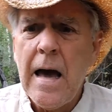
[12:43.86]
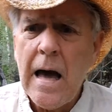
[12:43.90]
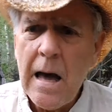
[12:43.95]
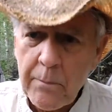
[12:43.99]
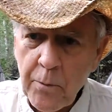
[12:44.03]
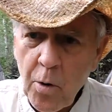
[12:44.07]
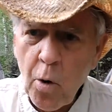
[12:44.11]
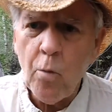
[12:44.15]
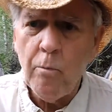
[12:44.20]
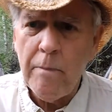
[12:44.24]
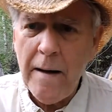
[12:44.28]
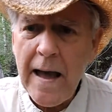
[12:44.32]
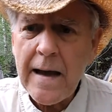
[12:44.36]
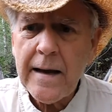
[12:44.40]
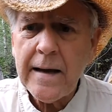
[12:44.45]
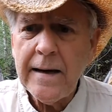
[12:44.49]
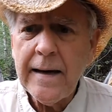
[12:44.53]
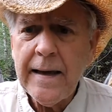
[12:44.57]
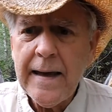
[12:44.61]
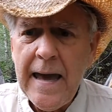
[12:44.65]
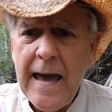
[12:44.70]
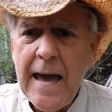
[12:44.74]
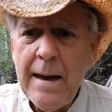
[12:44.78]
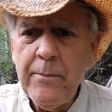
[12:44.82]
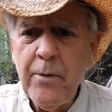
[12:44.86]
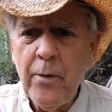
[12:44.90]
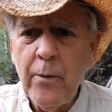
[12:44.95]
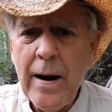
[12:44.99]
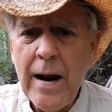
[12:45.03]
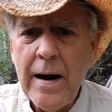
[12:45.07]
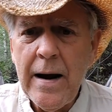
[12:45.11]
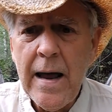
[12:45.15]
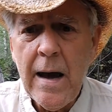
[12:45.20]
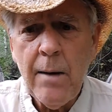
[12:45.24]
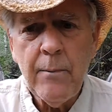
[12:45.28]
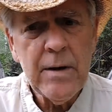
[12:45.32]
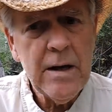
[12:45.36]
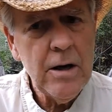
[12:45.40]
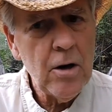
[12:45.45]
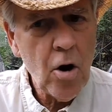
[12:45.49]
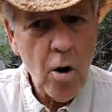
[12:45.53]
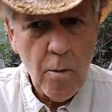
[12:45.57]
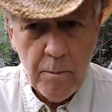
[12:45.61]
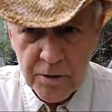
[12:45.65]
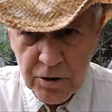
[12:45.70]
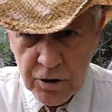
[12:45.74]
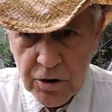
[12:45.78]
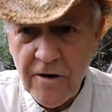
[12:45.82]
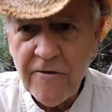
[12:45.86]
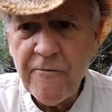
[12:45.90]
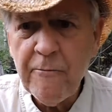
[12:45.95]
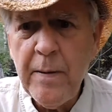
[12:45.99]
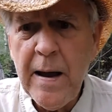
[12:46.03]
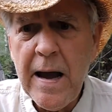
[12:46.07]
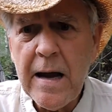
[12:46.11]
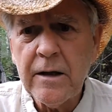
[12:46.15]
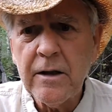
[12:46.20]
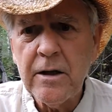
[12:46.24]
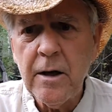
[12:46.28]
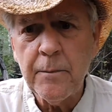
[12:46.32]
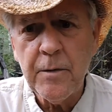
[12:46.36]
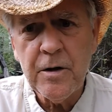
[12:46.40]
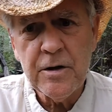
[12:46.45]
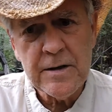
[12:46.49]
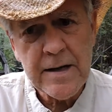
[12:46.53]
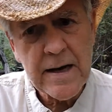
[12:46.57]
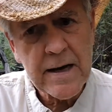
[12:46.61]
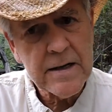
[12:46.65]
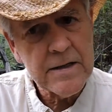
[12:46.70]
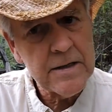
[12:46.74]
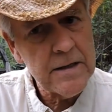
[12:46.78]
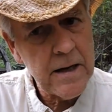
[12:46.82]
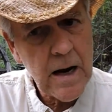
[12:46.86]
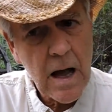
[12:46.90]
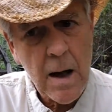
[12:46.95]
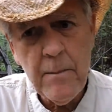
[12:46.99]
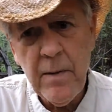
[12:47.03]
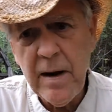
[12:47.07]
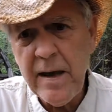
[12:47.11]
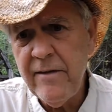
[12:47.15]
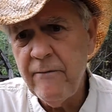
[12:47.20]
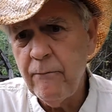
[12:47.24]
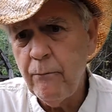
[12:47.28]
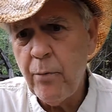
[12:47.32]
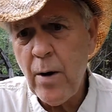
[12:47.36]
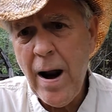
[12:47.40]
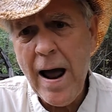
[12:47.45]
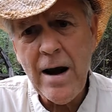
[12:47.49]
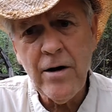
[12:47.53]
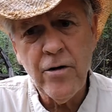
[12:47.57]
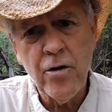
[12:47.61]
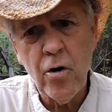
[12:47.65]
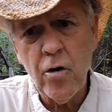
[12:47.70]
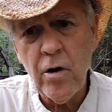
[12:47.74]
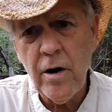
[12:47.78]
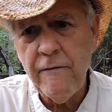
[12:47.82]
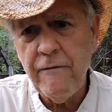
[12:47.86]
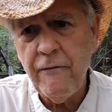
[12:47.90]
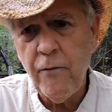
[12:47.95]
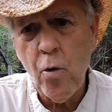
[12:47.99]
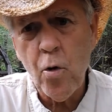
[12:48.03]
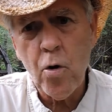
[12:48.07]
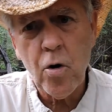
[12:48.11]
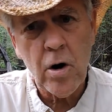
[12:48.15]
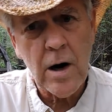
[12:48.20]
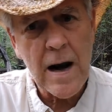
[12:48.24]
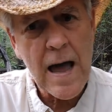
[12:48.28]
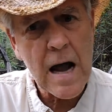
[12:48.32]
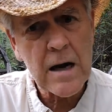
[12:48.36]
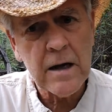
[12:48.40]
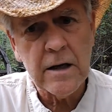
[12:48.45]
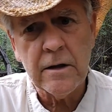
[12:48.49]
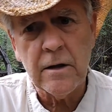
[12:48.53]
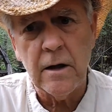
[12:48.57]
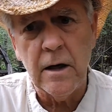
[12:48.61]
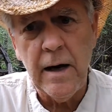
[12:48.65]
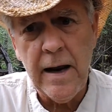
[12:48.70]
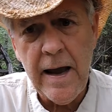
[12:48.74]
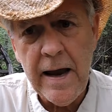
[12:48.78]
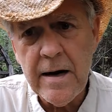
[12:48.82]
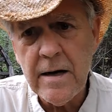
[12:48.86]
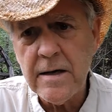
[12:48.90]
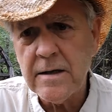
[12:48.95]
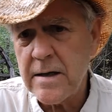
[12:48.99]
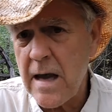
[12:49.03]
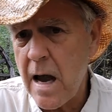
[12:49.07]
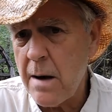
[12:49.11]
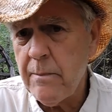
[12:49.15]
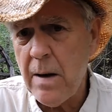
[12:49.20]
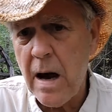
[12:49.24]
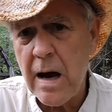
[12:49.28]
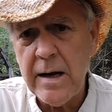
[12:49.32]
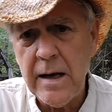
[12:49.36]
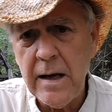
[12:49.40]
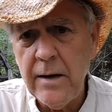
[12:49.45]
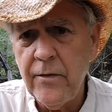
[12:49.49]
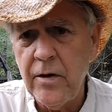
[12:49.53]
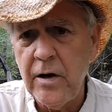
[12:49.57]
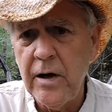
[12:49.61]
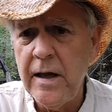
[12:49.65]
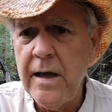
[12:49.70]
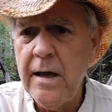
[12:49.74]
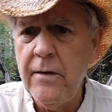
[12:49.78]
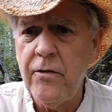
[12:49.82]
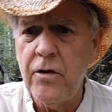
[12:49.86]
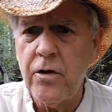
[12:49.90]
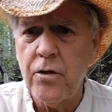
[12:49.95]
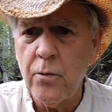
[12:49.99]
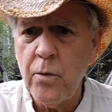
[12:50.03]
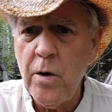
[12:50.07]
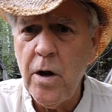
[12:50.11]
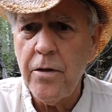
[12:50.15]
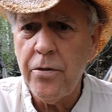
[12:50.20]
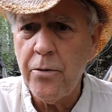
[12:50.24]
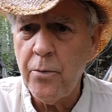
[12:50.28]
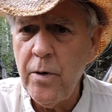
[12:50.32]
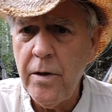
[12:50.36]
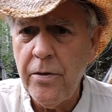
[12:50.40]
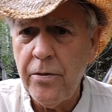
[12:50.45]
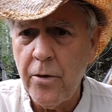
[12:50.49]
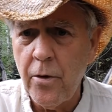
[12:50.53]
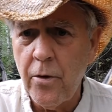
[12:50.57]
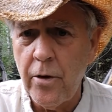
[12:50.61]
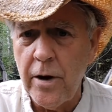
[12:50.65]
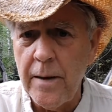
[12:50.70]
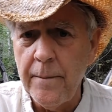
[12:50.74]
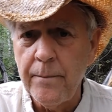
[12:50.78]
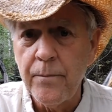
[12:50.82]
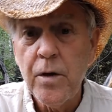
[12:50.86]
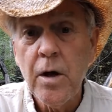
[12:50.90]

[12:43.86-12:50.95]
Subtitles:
I'm going back in the cabin right now and get all my stuff packed up. Because like I said, I'm leaving bright and early, 4 o'clock at the latest. I might even leave at 3 or 3:30.